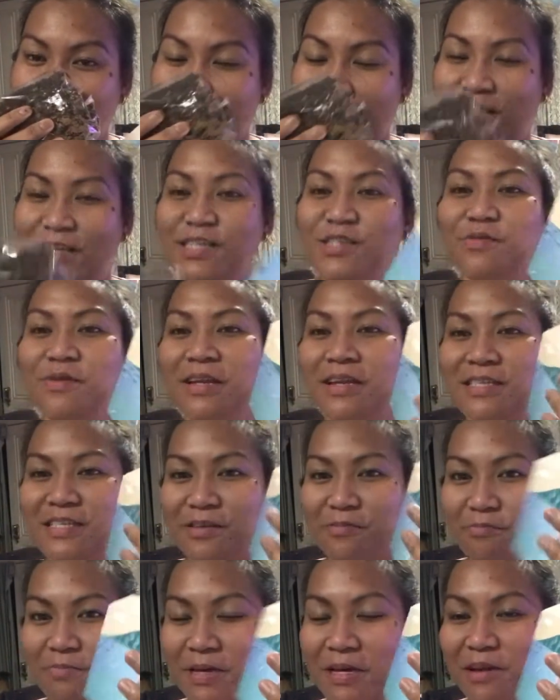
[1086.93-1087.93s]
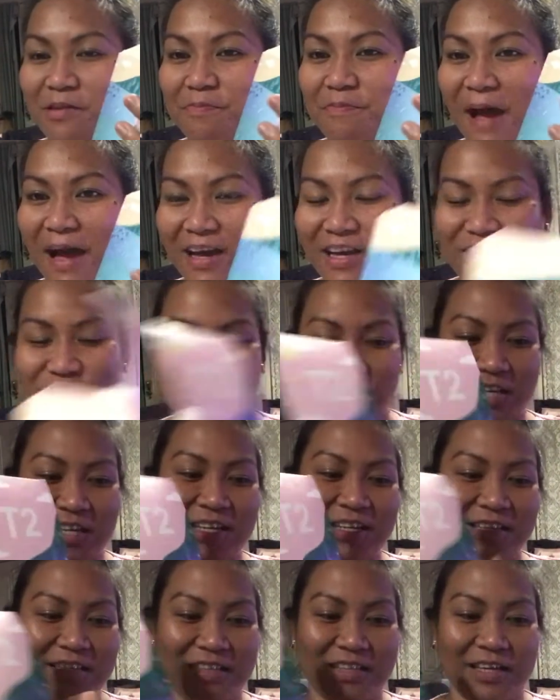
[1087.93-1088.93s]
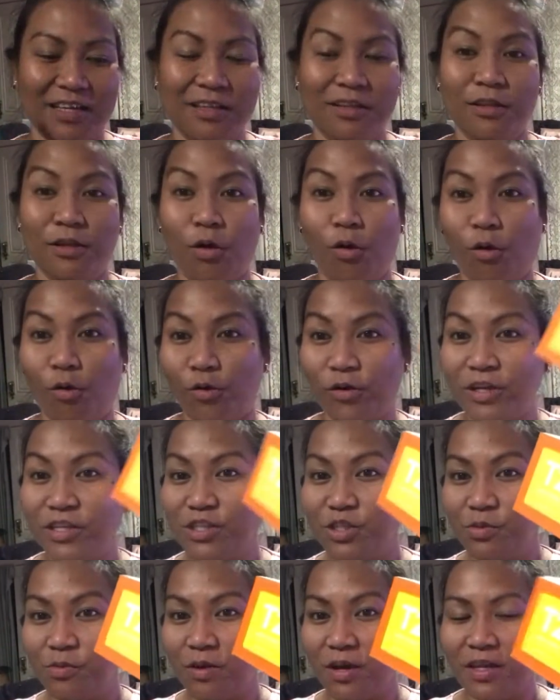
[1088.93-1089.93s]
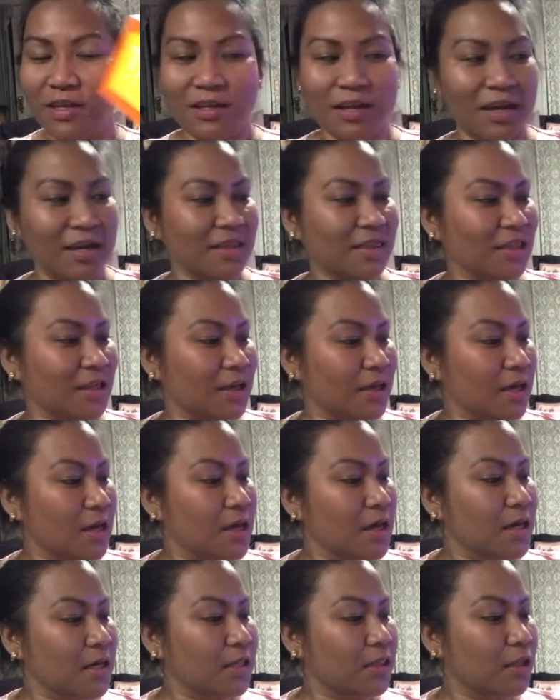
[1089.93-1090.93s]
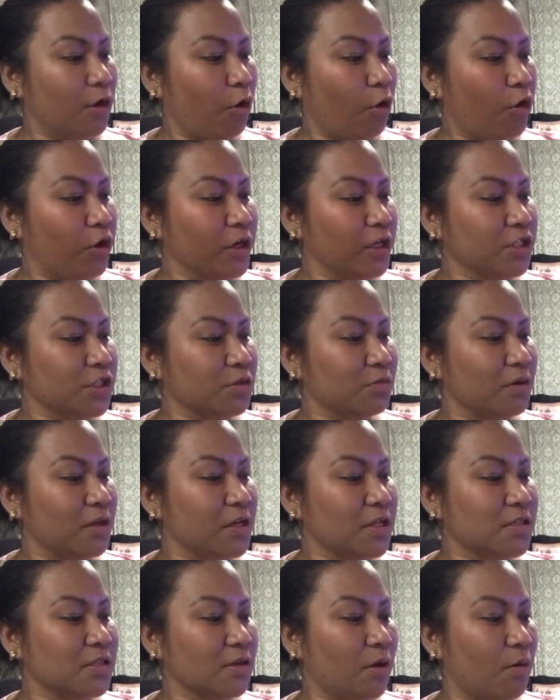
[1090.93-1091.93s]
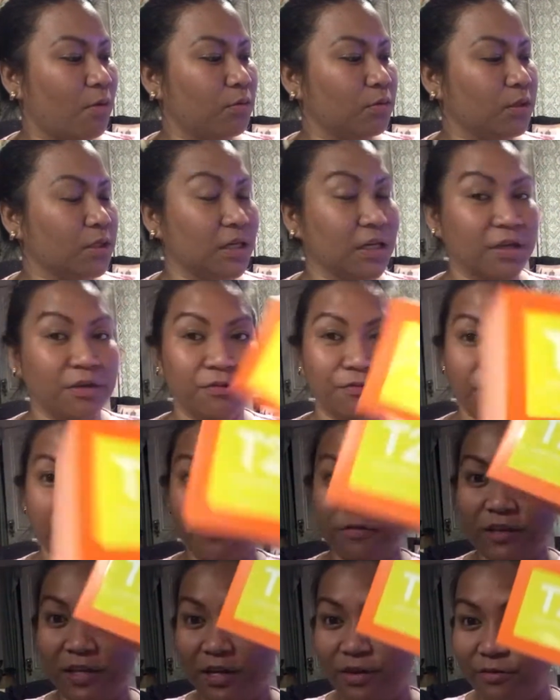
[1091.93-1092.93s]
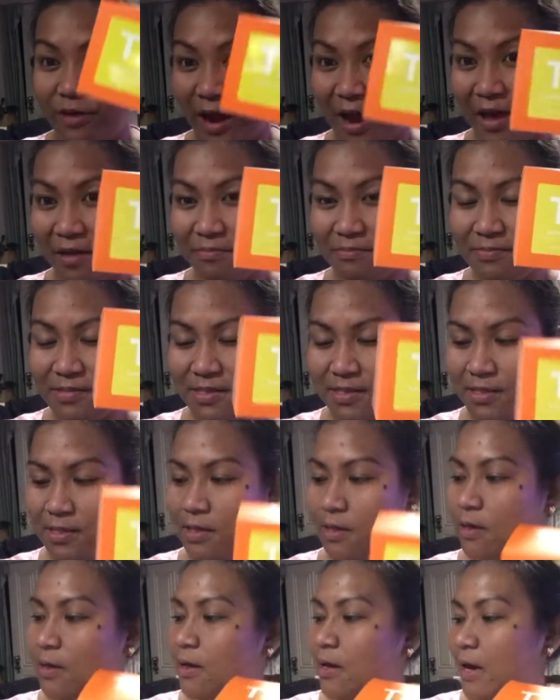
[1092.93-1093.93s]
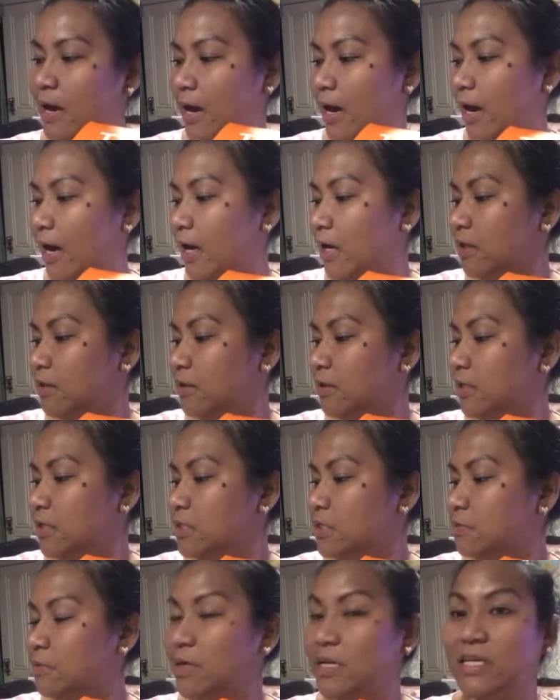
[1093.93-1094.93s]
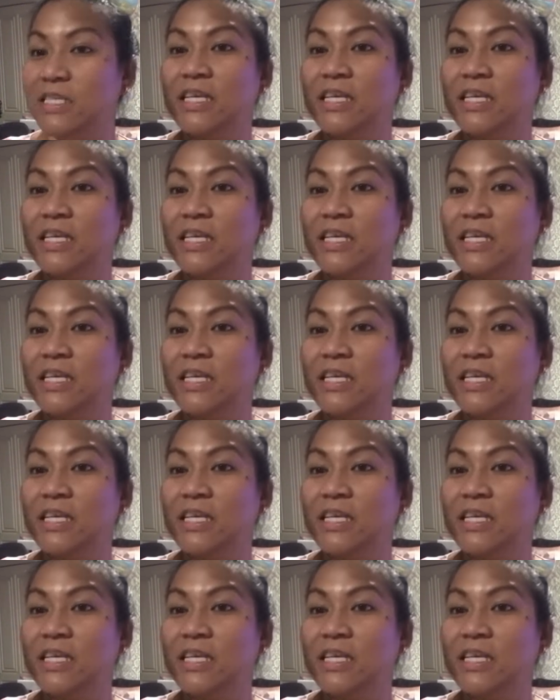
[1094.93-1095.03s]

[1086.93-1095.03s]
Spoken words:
This one has a bigger packaging than the orange one. I think the orange one is only 50 grams and this one is